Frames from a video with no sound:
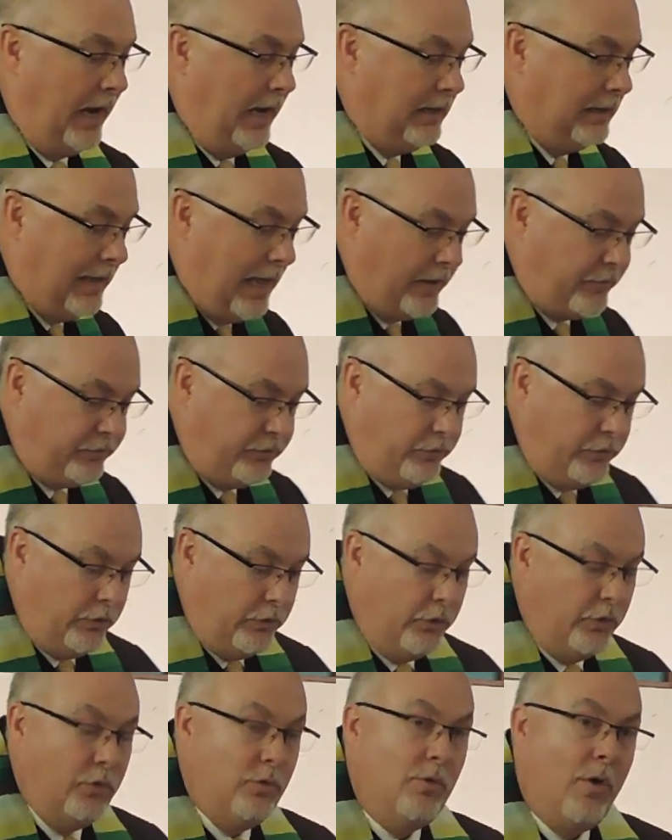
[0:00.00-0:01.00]
unless
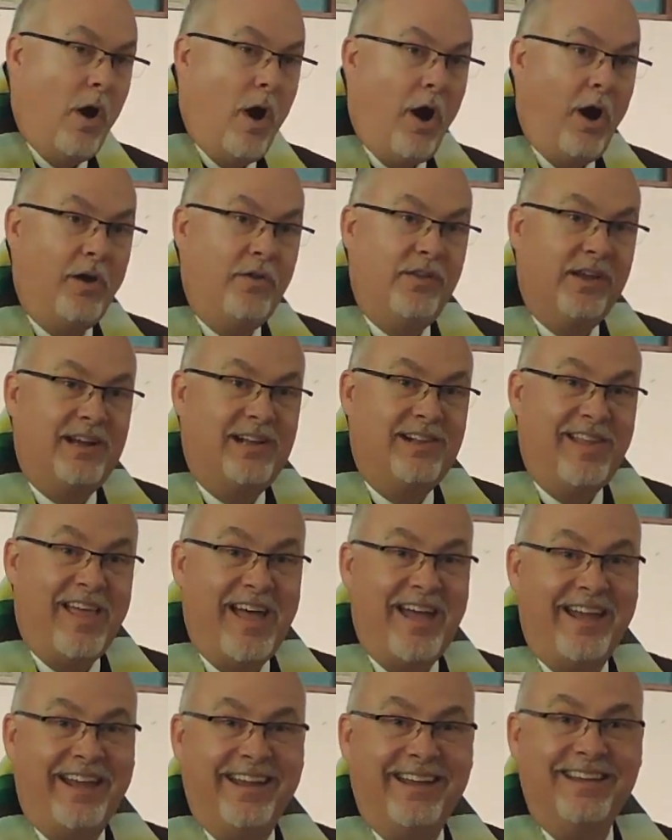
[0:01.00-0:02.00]
you are the
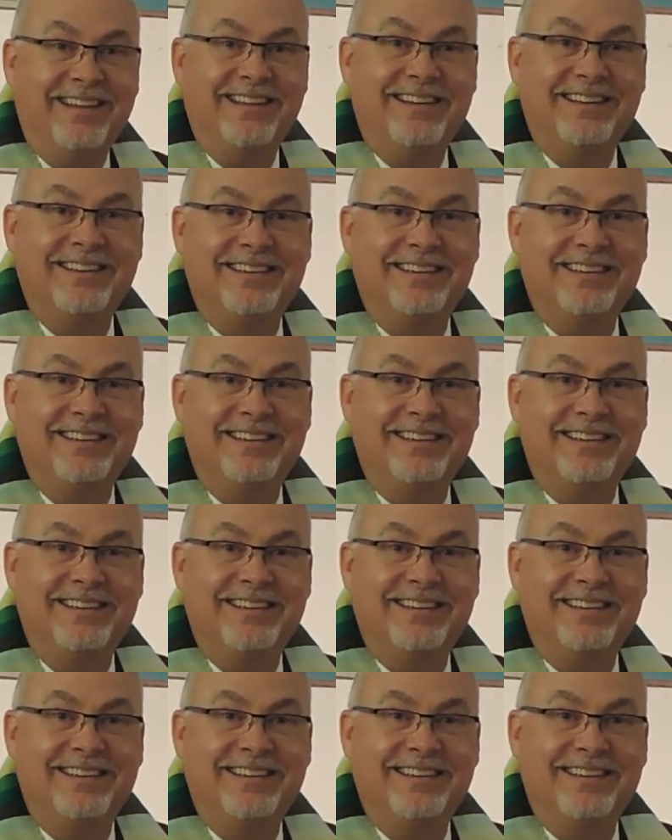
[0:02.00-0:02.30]
clay.